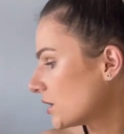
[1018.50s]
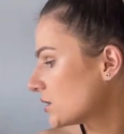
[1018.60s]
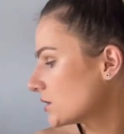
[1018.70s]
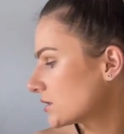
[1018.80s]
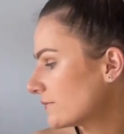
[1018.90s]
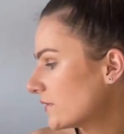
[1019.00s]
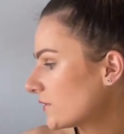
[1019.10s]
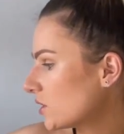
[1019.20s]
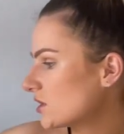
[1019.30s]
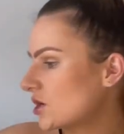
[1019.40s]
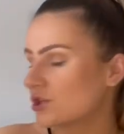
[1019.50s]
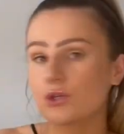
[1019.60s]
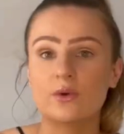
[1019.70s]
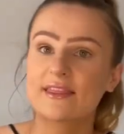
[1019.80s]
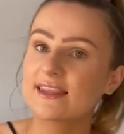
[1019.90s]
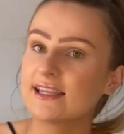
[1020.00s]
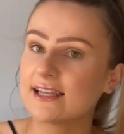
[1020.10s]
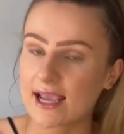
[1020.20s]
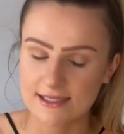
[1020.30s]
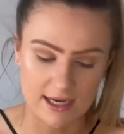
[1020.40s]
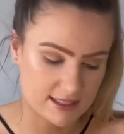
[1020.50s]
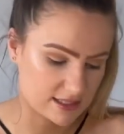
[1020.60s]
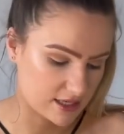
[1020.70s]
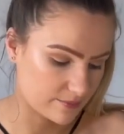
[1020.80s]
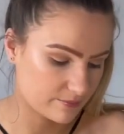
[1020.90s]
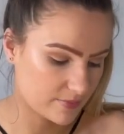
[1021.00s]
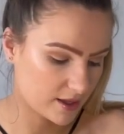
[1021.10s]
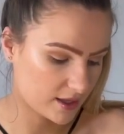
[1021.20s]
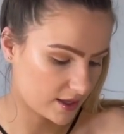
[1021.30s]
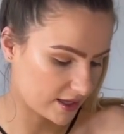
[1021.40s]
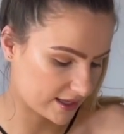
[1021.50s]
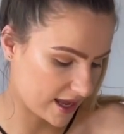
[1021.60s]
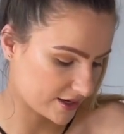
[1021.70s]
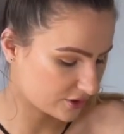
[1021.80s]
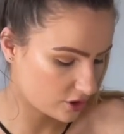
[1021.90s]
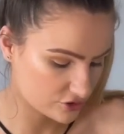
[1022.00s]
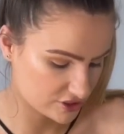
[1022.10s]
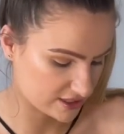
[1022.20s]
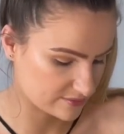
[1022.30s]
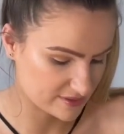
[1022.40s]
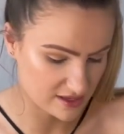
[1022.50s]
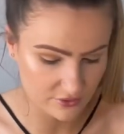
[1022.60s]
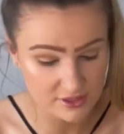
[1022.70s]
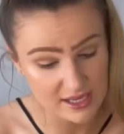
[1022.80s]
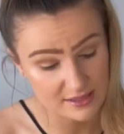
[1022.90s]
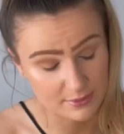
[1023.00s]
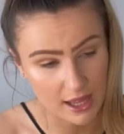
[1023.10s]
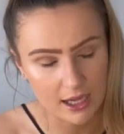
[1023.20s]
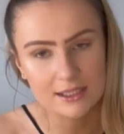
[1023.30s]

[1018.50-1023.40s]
So moving on to the next item, again, contradicting myself because it is black,